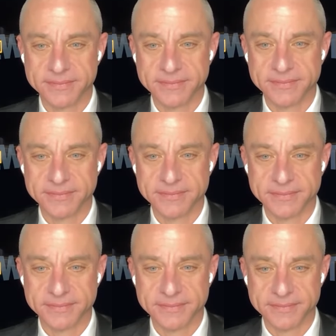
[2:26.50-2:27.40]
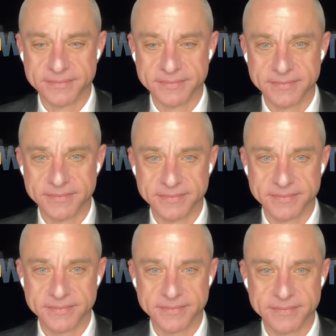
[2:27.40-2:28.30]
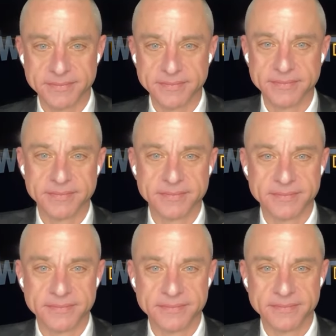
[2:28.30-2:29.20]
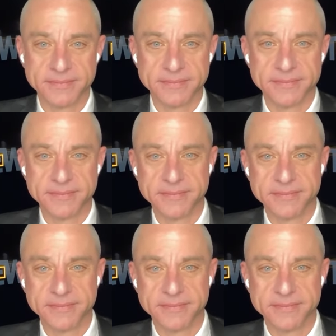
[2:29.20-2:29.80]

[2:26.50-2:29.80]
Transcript: The person shown says nothing.